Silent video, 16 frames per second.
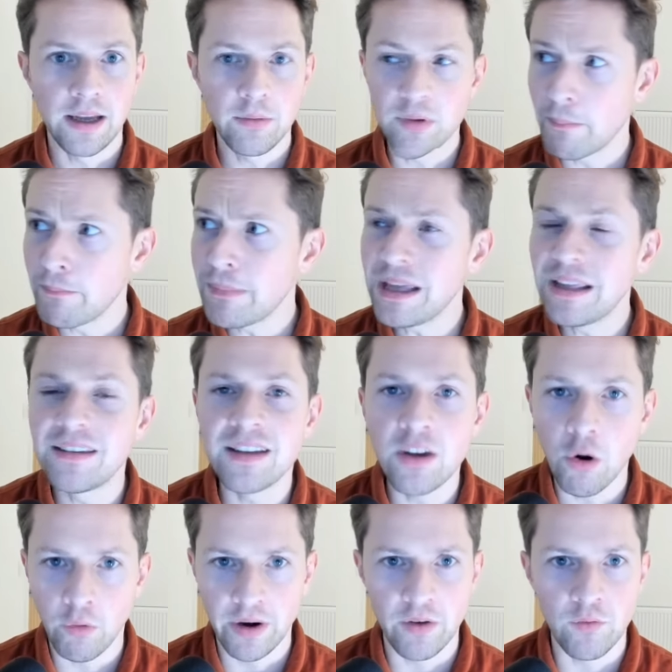it was a
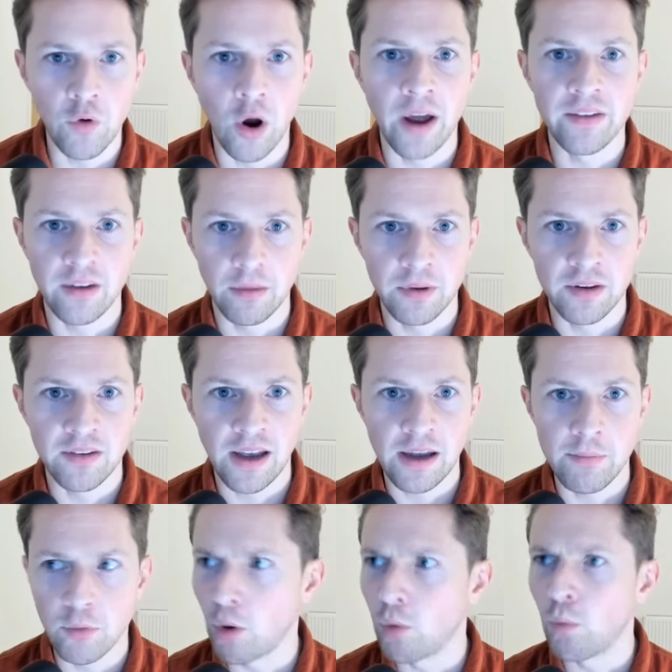meteoric rise up the
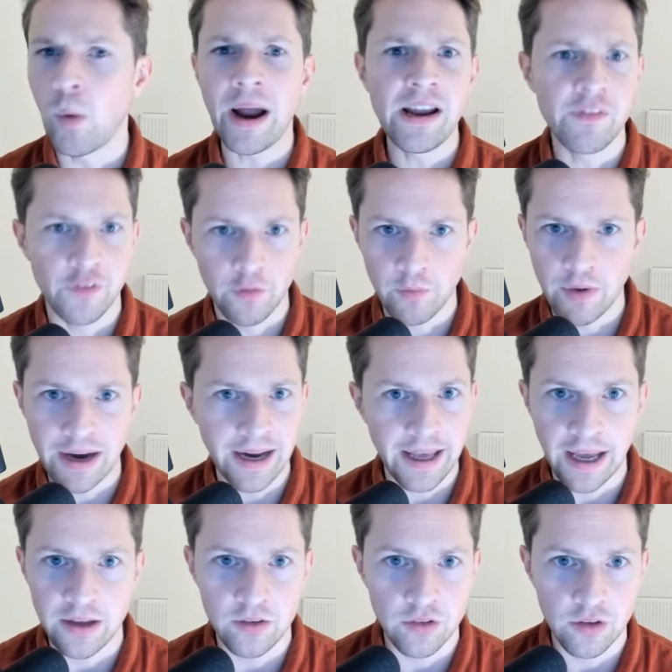table, away from
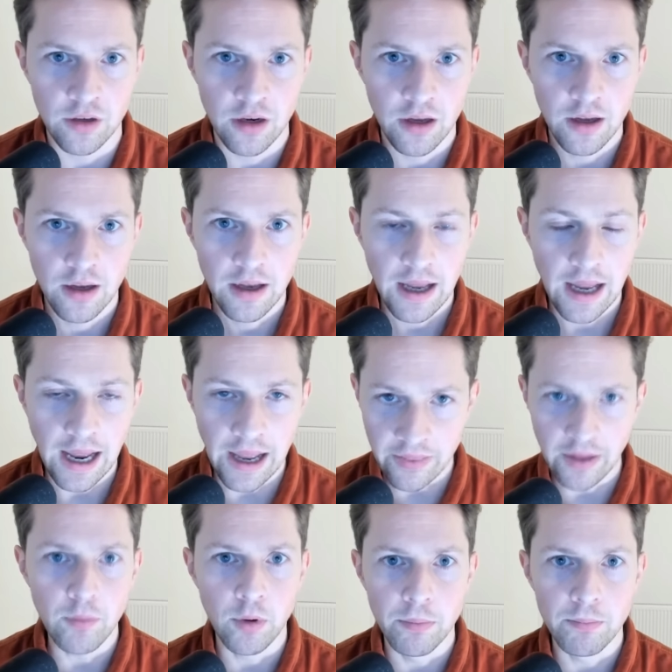relegation, and
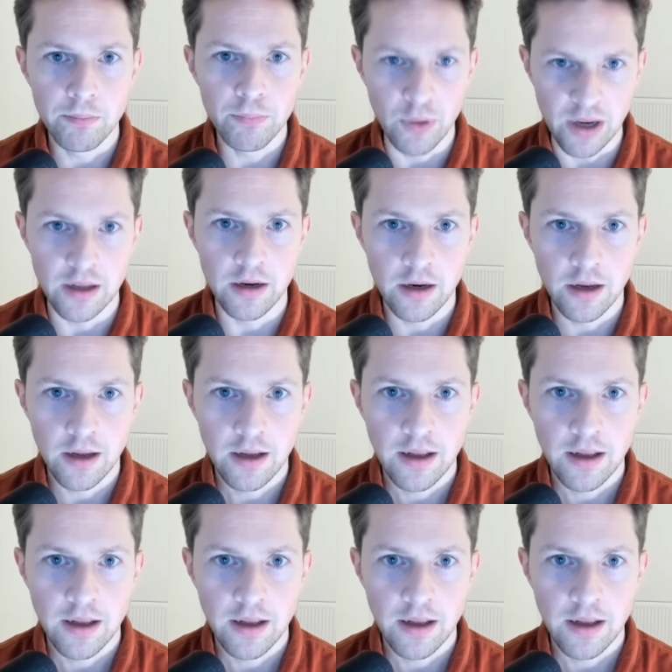they were brilliant.